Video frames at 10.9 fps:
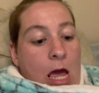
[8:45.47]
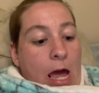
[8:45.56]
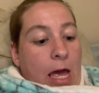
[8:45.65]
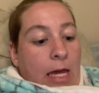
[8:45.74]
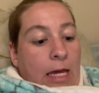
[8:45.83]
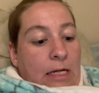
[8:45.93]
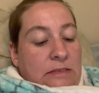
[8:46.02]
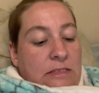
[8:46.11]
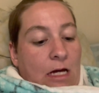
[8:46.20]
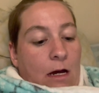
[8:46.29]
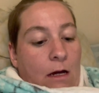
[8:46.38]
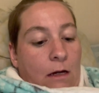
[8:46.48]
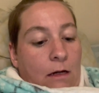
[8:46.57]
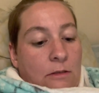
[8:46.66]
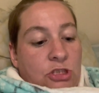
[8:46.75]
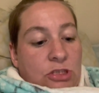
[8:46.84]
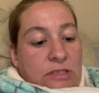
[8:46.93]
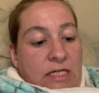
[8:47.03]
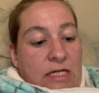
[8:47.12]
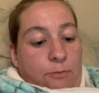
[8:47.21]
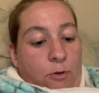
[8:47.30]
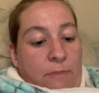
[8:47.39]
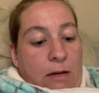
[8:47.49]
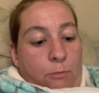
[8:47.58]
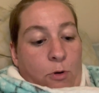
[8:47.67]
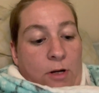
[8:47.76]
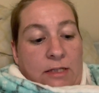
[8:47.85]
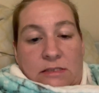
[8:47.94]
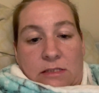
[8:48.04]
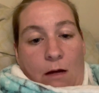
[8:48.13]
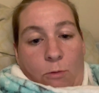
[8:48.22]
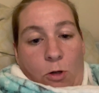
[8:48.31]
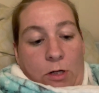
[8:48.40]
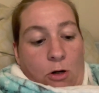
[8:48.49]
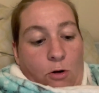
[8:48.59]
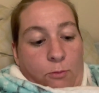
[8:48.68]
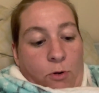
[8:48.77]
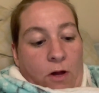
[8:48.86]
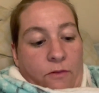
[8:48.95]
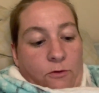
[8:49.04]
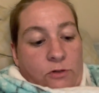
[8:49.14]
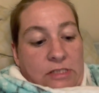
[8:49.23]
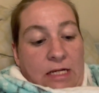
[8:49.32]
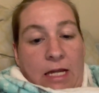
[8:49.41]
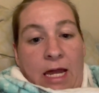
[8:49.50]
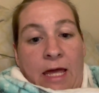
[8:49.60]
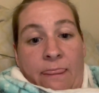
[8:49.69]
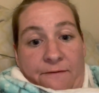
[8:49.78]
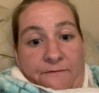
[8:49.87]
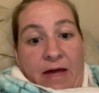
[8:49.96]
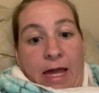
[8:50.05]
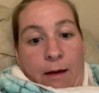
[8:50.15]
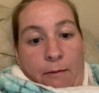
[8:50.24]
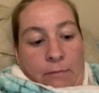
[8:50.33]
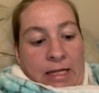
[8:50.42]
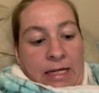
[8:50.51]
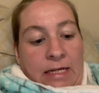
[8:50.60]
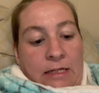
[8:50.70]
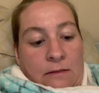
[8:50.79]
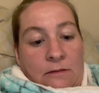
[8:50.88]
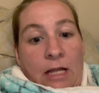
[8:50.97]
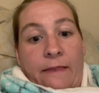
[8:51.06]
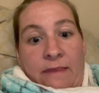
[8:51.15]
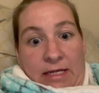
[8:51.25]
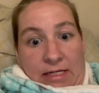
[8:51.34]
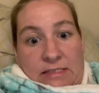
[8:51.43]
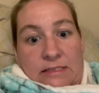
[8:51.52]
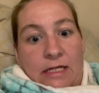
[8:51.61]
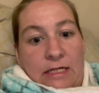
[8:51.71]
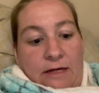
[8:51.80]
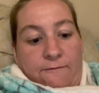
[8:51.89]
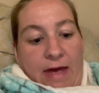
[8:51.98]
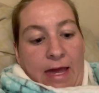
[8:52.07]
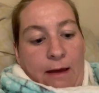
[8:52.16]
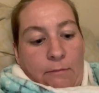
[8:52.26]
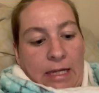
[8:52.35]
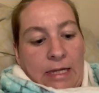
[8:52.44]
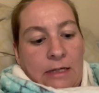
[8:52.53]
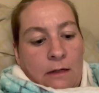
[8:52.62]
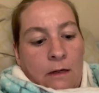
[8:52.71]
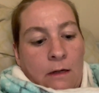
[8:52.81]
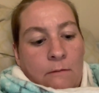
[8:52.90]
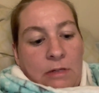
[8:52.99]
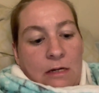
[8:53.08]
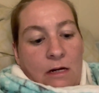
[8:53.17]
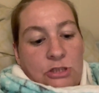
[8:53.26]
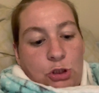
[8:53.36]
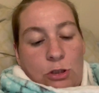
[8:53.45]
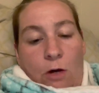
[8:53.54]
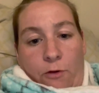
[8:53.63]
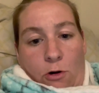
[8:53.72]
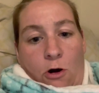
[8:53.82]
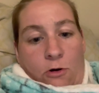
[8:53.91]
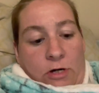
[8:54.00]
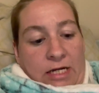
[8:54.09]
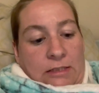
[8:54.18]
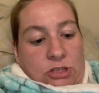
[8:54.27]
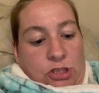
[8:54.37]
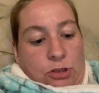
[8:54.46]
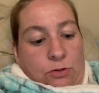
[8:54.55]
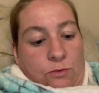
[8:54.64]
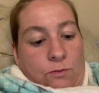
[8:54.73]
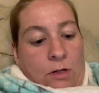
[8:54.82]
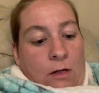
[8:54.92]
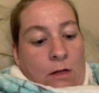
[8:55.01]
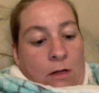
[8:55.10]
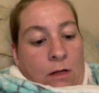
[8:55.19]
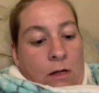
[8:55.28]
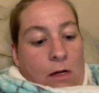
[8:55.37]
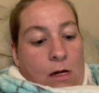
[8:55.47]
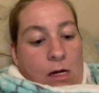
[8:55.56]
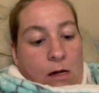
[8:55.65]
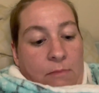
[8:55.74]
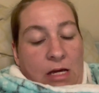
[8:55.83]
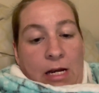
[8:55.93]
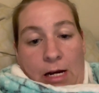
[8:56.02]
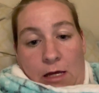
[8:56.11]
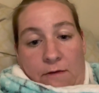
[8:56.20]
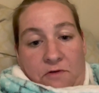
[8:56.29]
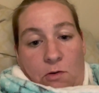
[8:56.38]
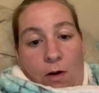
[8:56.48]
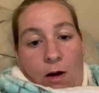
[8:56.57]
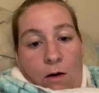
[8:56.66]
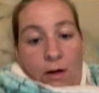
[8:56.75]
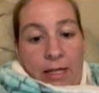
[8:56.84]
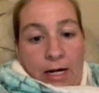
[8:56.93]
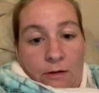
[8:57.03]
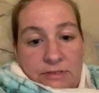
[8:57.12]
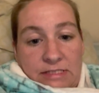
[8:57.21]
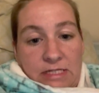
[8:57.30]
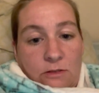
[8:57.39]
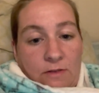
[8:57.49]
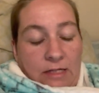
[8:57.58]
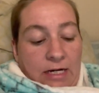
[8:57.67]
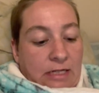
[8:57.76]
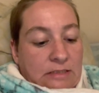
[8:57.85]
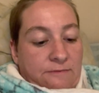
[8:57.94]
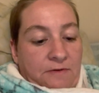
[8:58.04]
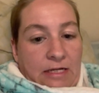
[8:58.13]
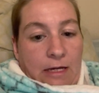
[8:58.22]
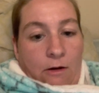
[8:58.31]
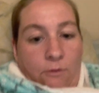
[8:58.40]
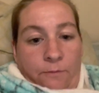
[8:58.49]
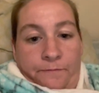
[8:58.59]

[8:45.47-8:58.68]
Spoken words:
And just keep remembering Summer and her brothers and the family, like the extended family, because, you know, they're hurting too. And I love you all, and I will see you in the next video.